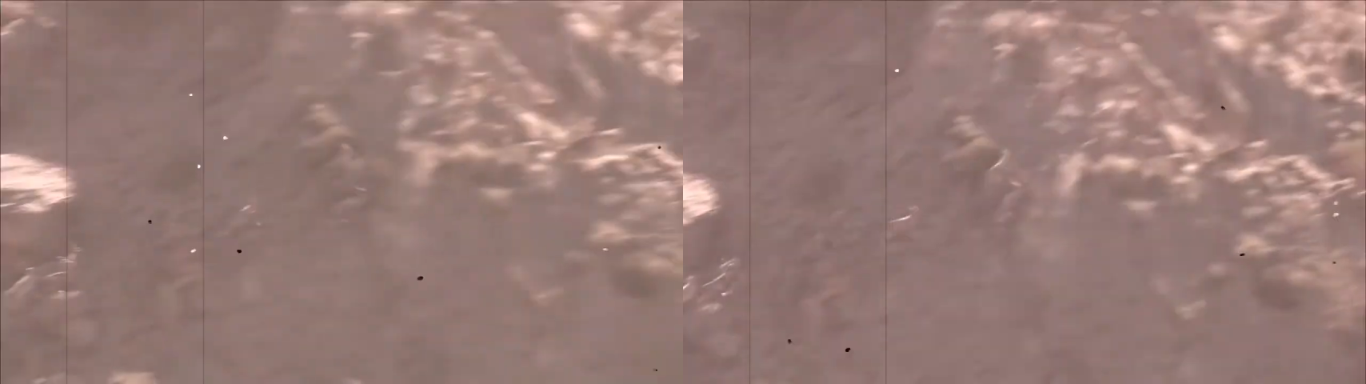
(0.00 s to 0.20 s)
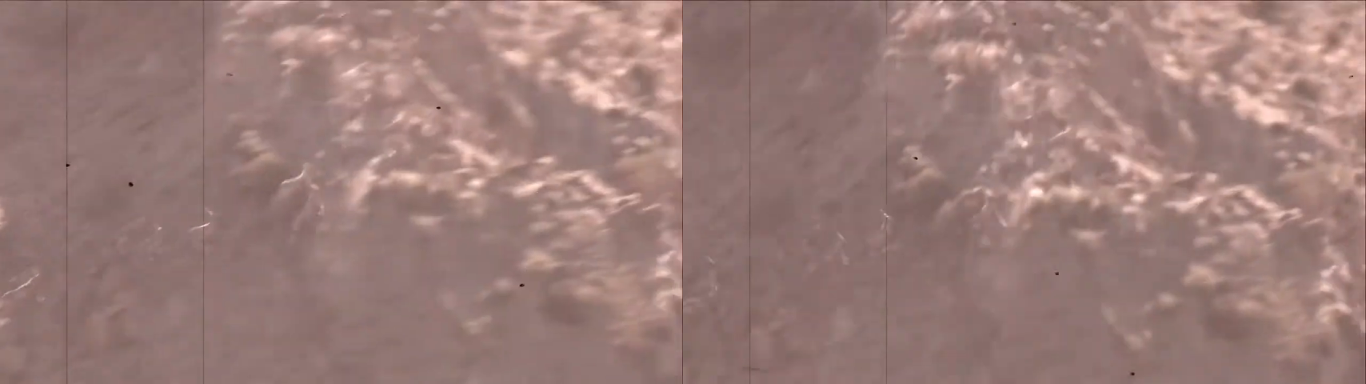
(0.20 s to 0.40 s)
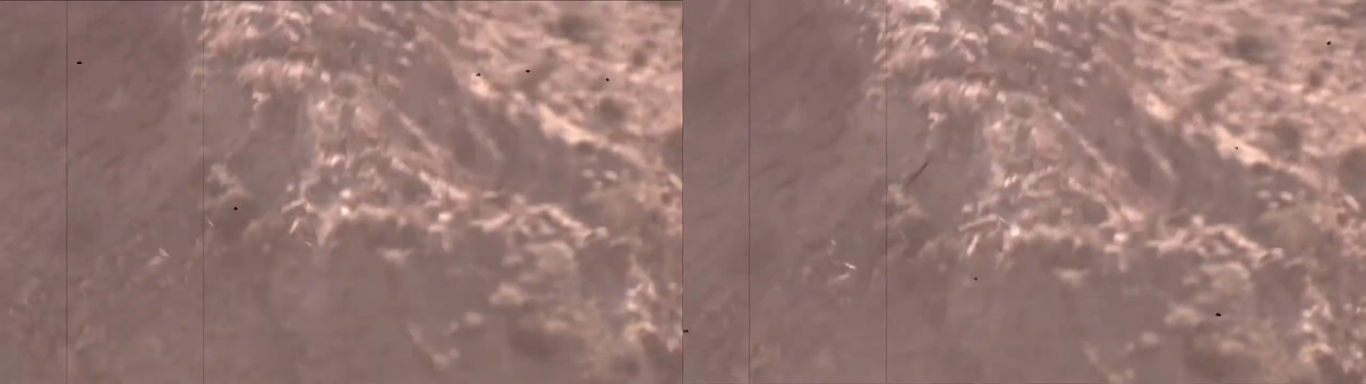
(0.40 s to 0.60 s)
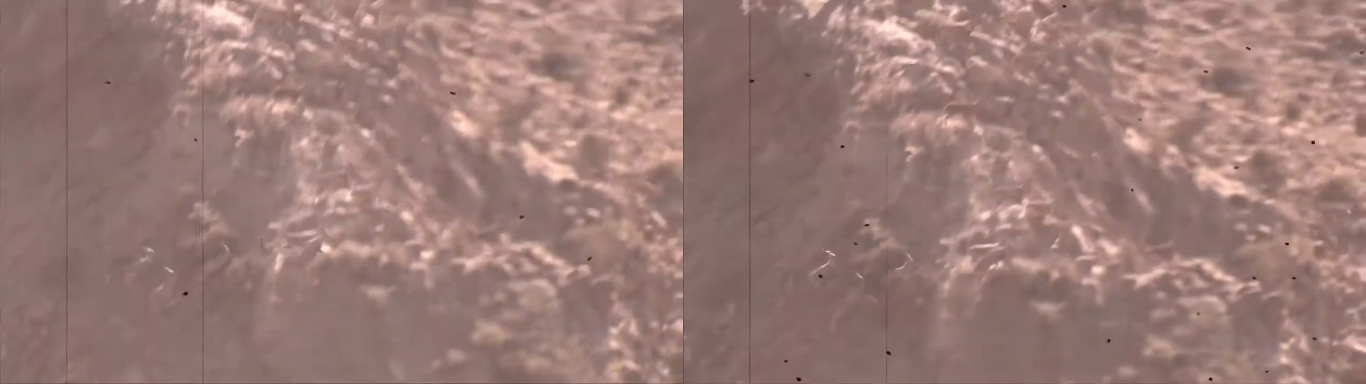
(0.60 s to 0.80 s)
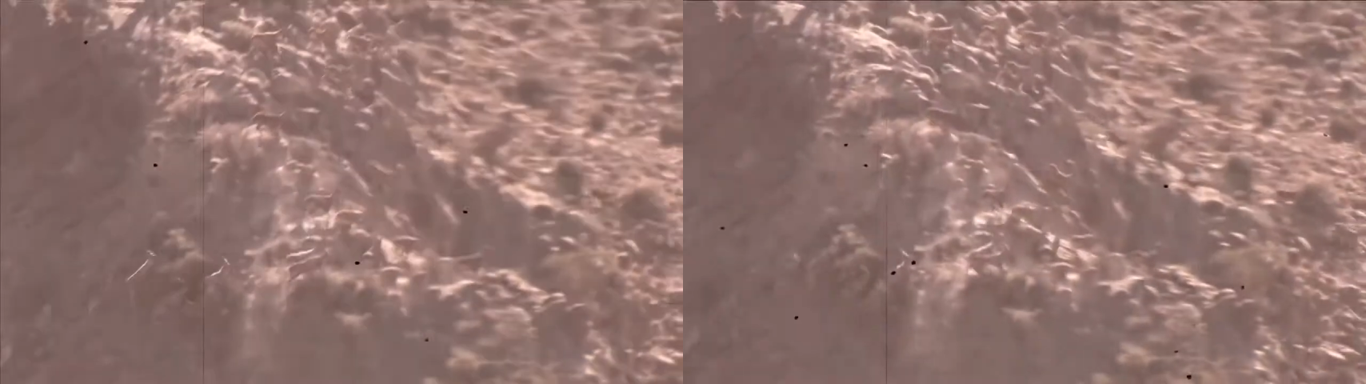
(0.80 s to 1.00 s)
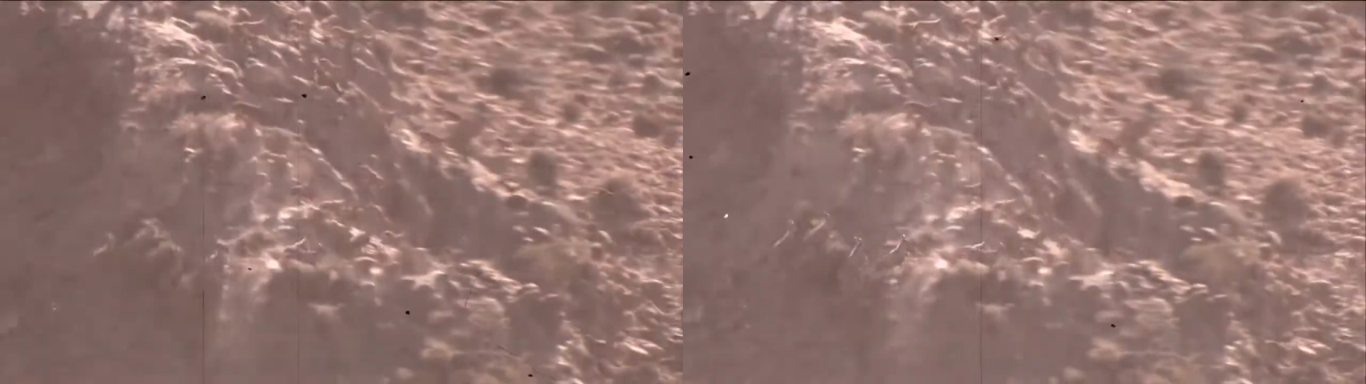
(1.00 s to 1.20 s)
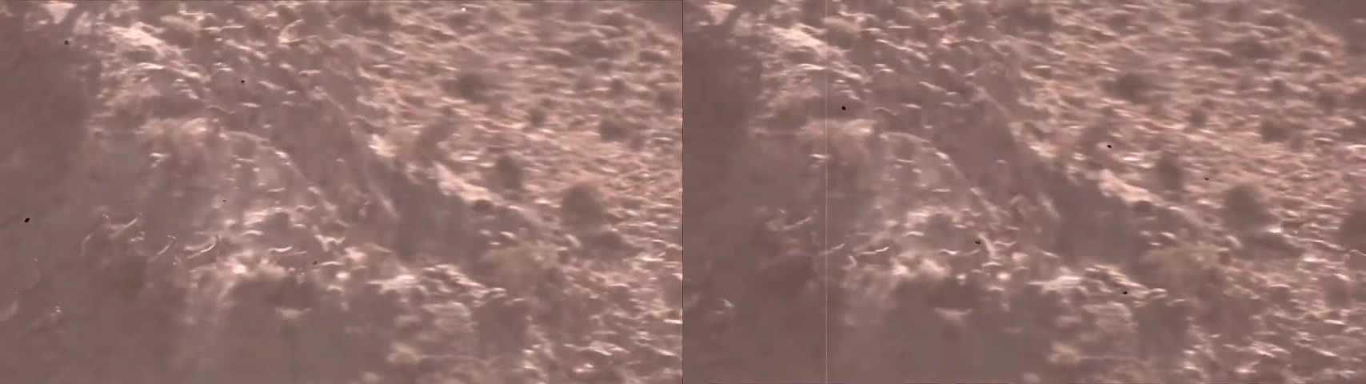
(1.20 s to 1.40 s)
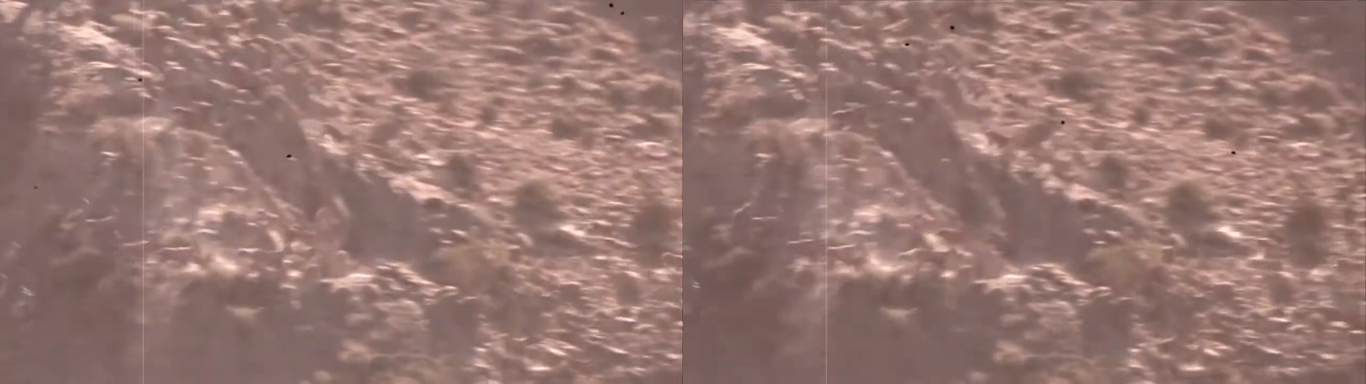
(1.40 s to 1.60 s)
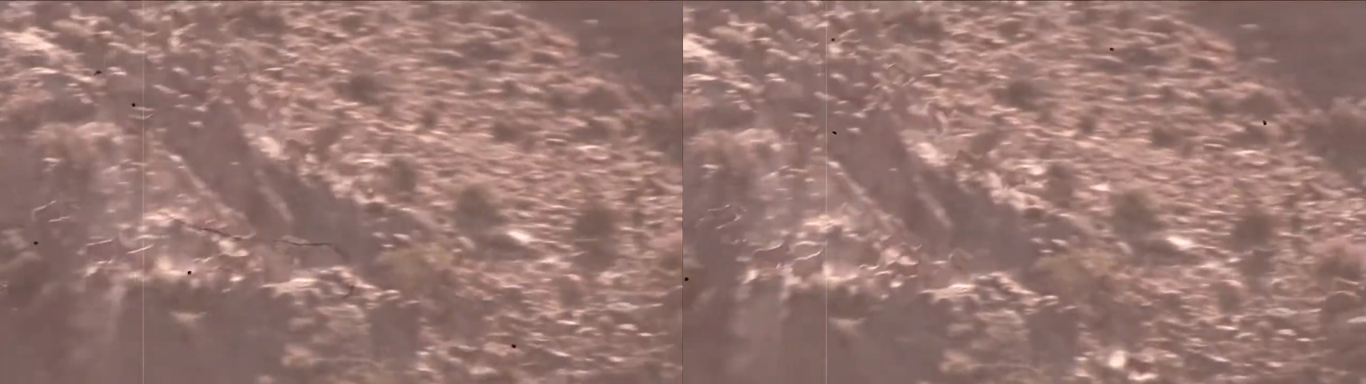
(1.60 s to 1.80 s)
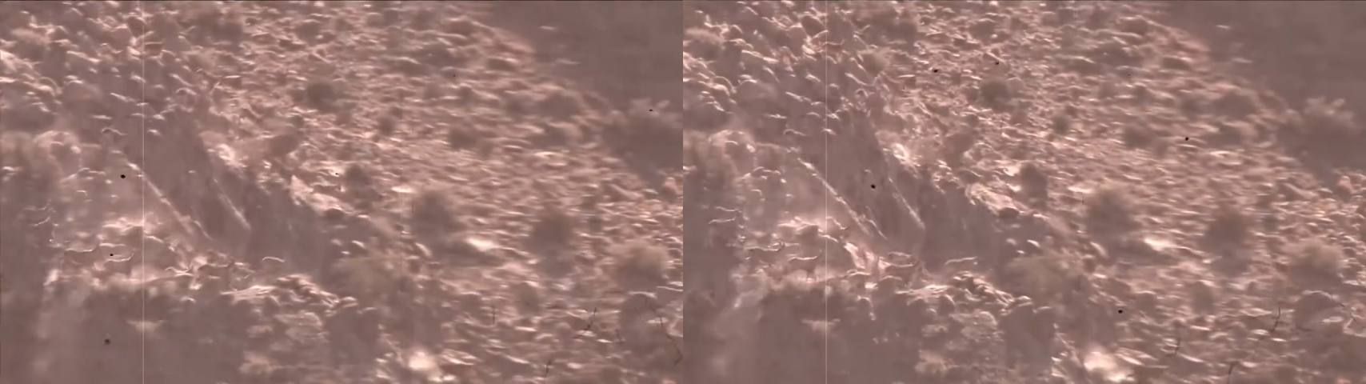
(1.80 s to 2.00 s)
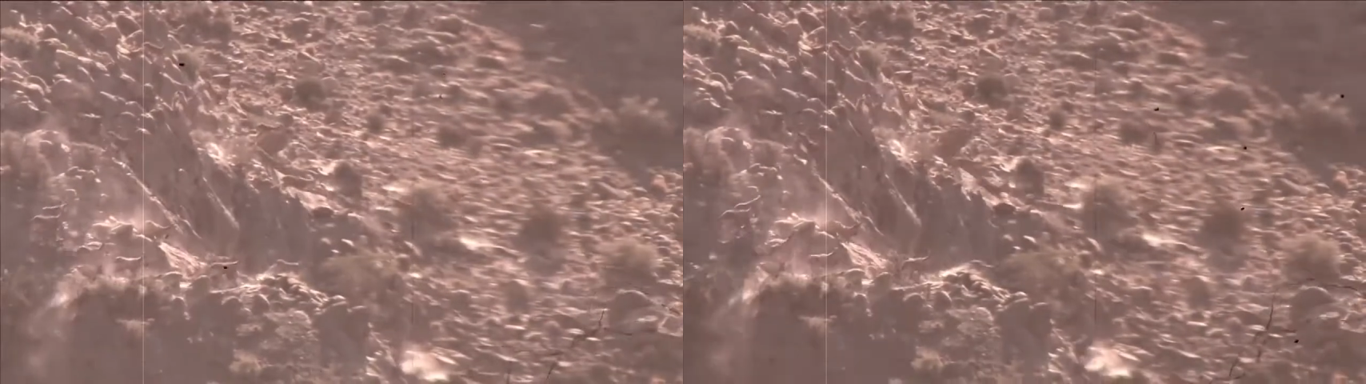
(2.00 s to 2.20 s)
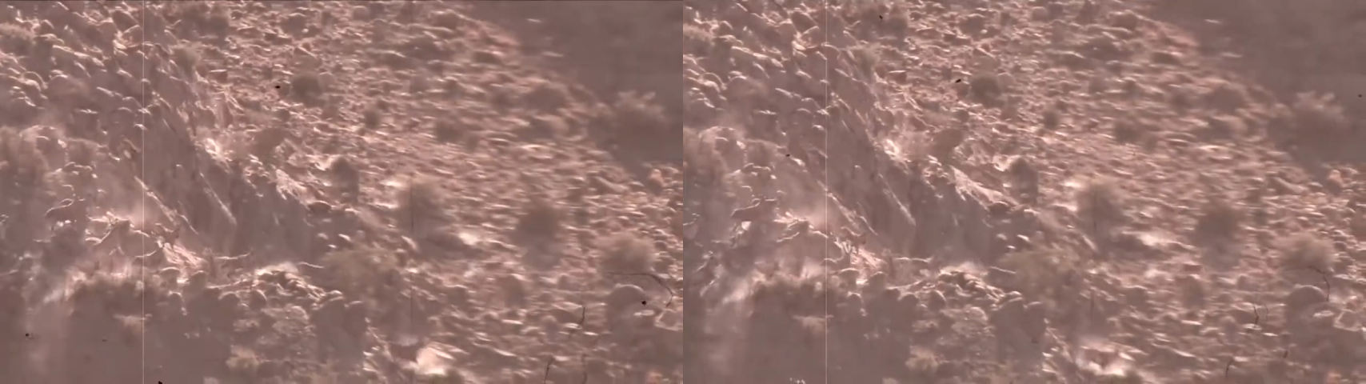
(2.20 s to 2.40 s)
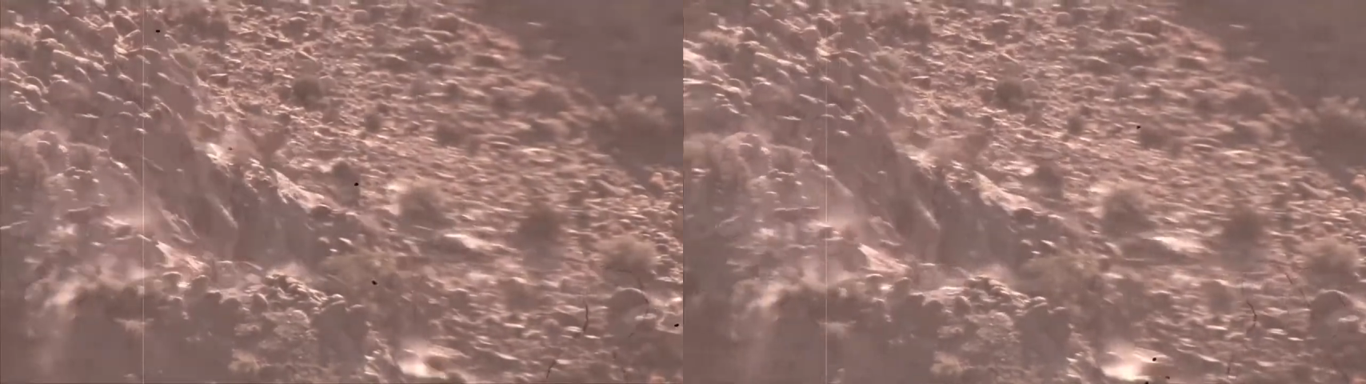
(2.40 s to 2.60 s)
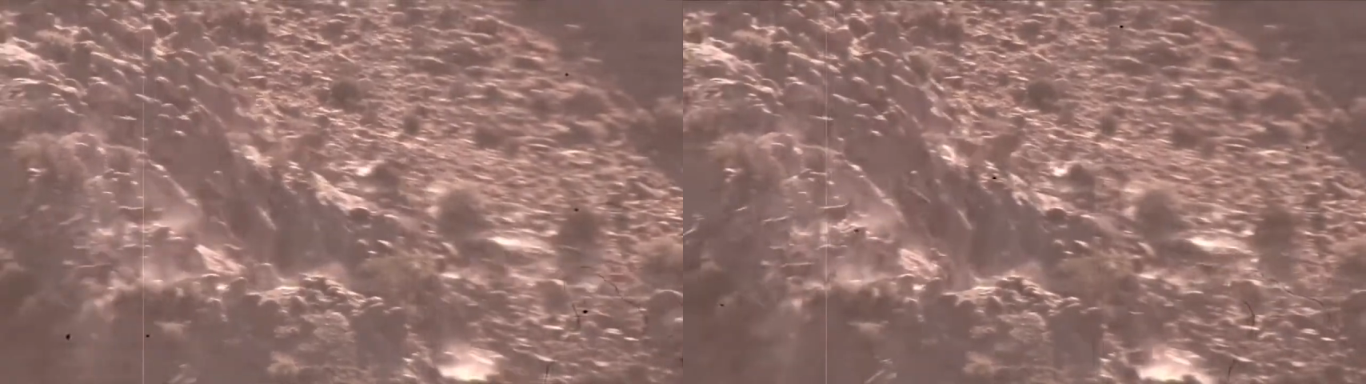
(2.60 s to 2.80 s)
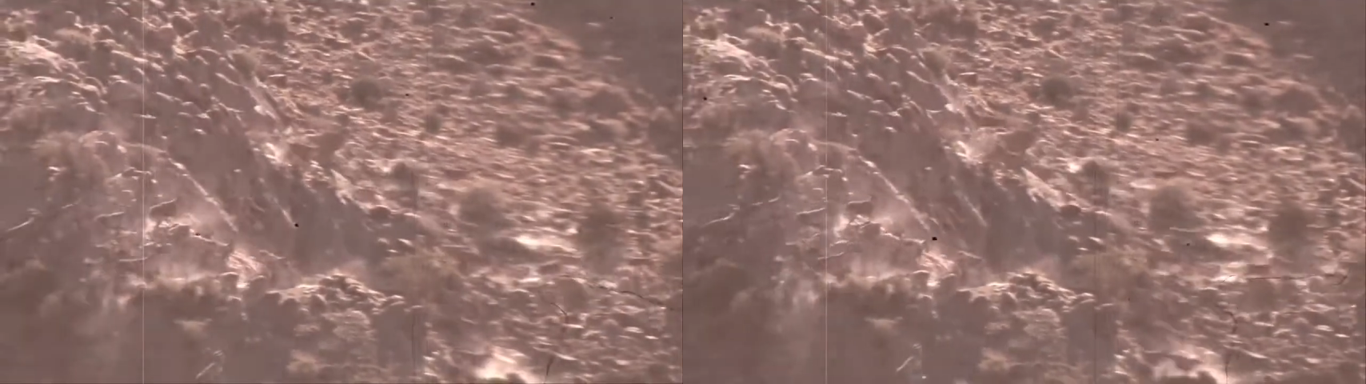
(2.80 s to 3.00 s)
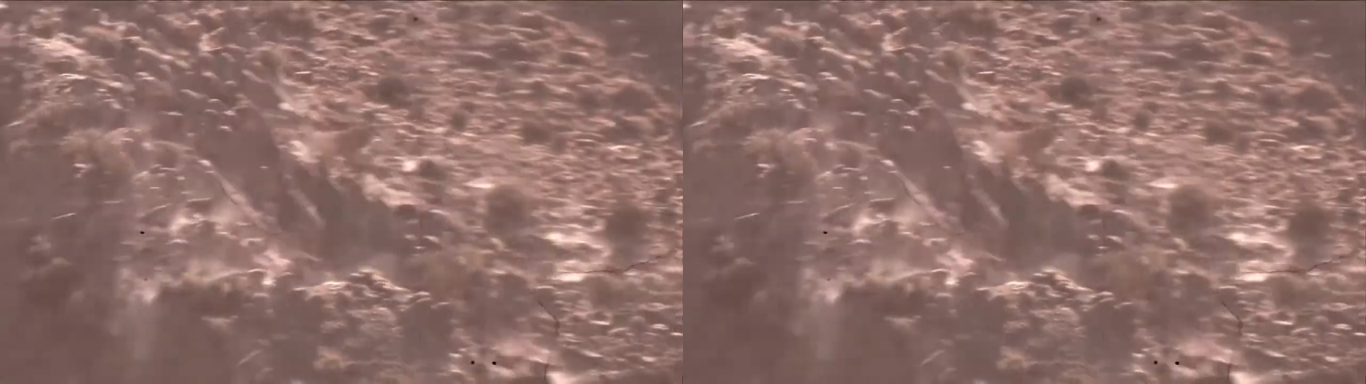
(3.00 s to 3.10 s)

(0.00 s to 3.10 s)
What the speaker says: [unreadable: no face in view]